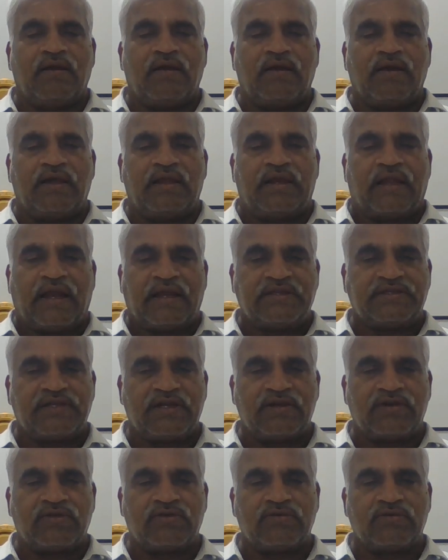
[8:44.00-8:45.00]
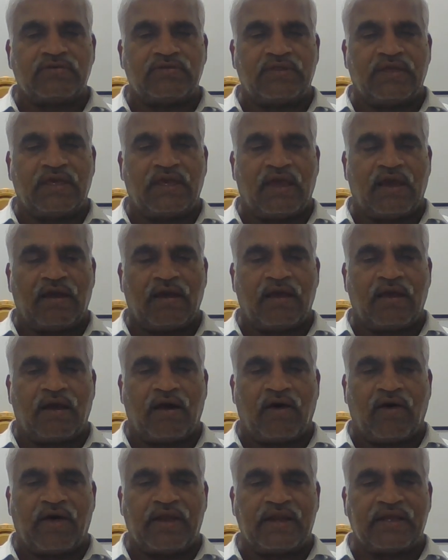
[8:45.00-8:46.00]
In addition to the
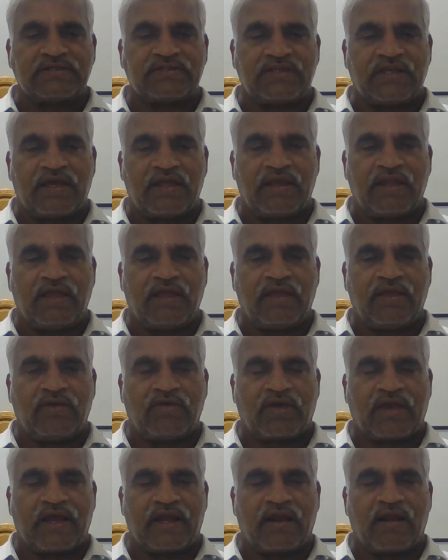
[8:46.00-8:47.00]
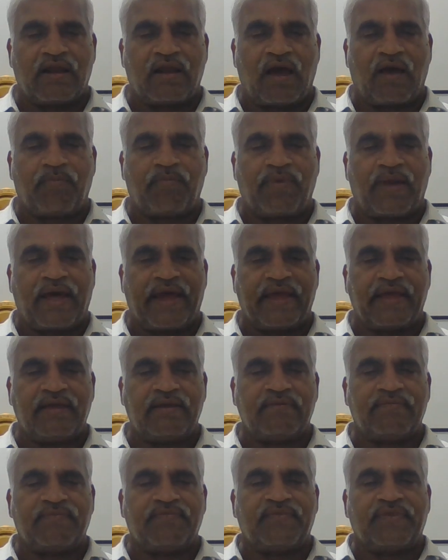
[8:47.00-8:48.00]
Eulers theory, you can apply
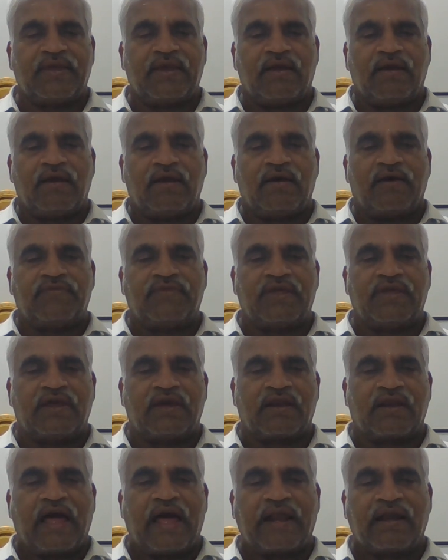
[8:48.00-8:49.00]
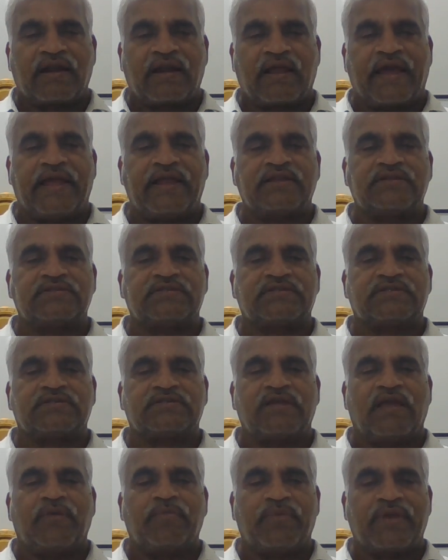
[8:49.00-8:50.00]
the Rankine's
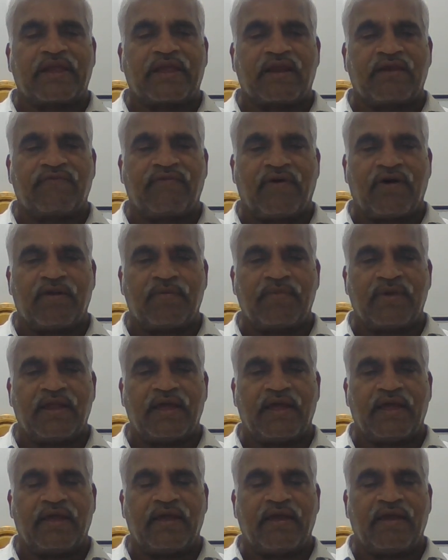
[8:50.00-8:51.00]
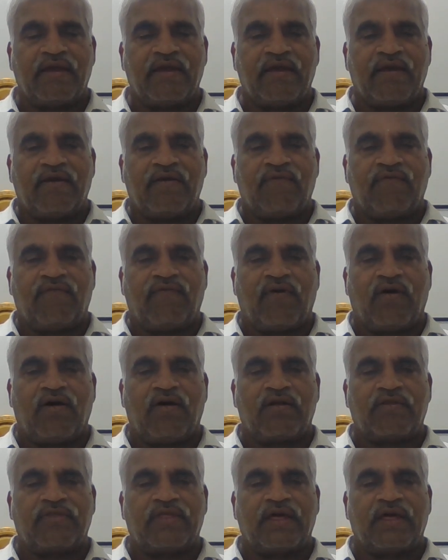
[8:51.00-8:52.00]
empirical formulae
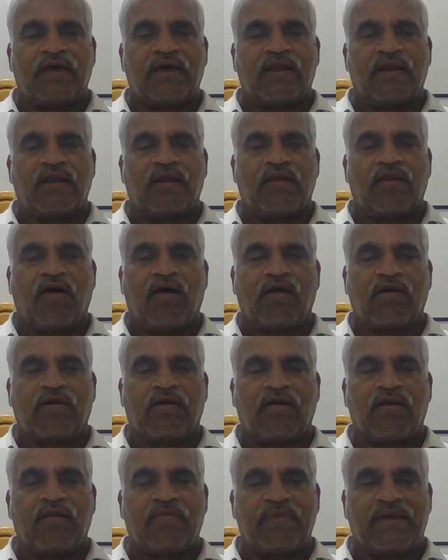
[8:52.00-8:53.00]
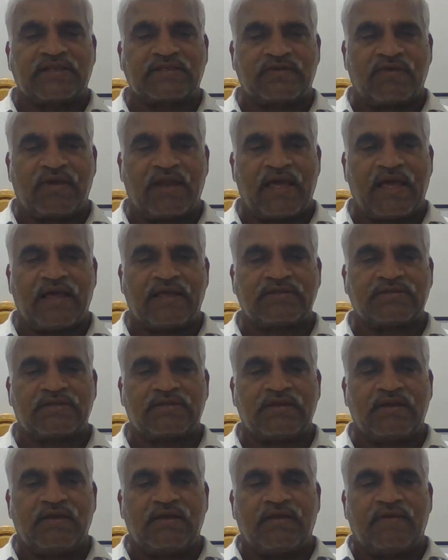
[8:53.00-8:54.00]
for the long column as well as
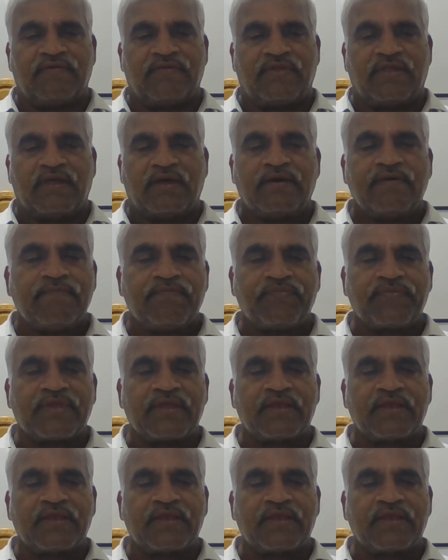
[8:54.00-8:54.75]
the